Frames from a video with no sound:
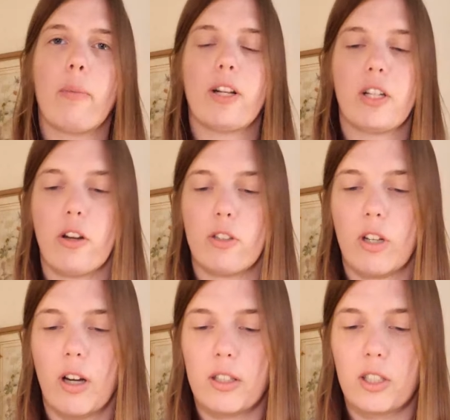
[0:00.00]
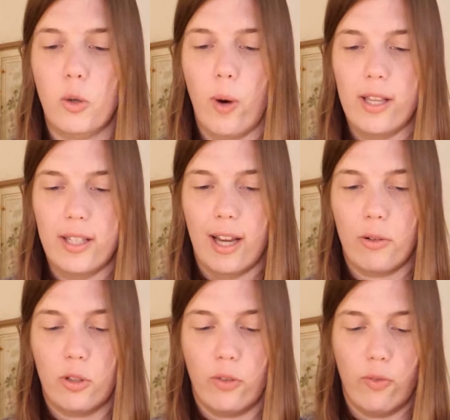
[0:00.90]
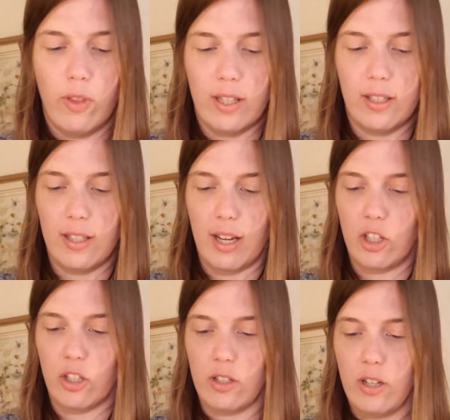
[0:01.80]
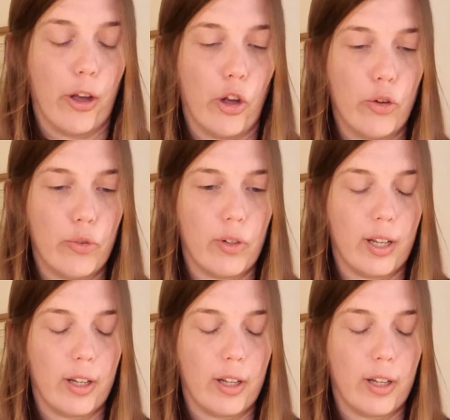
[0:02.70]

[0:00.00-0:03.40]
actually going to cut squares out of this section. Hopefully